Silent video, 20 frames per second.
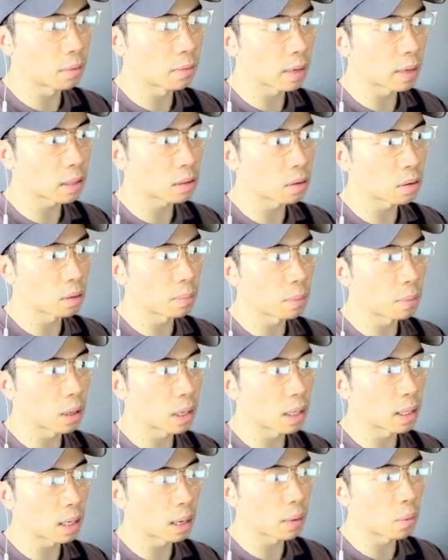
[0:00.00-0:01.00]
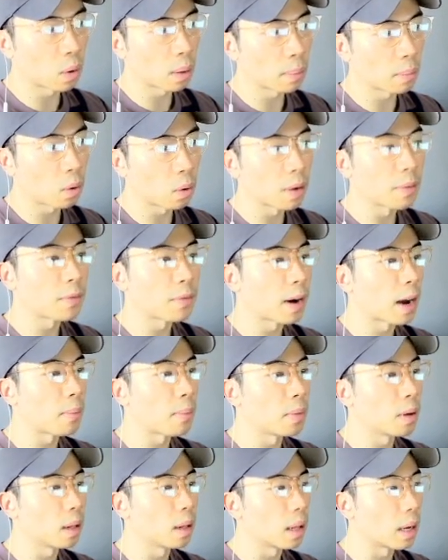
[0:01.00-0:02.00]
investor, bought in
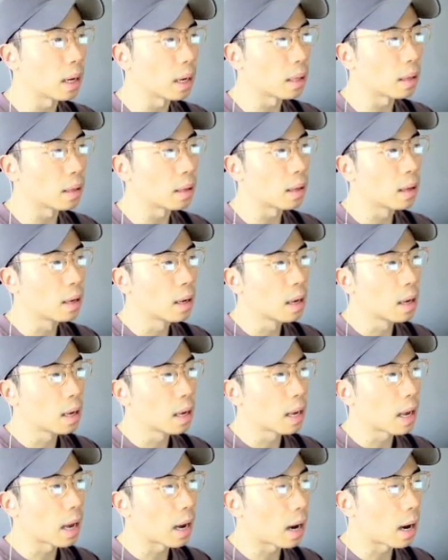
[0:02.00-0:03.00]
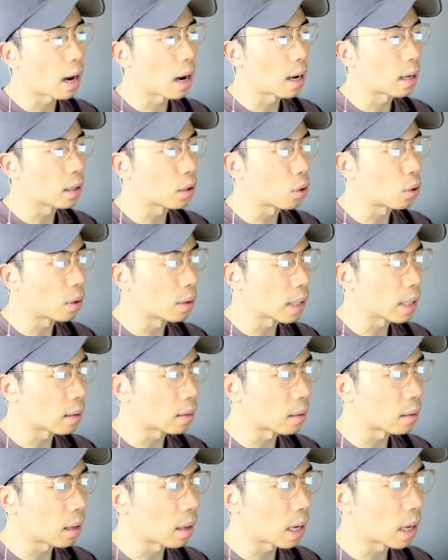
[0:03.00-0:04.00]
$1.5 million. And going
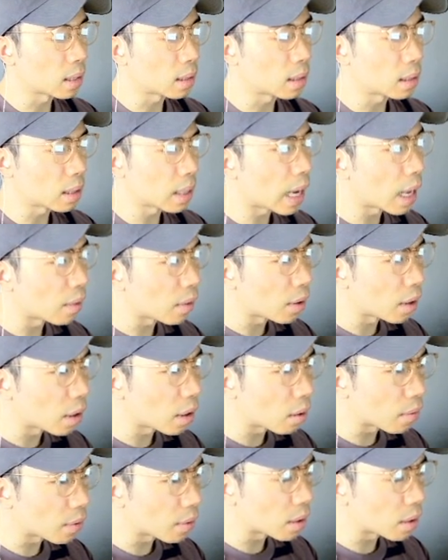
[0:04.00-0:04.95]
down the line, see any of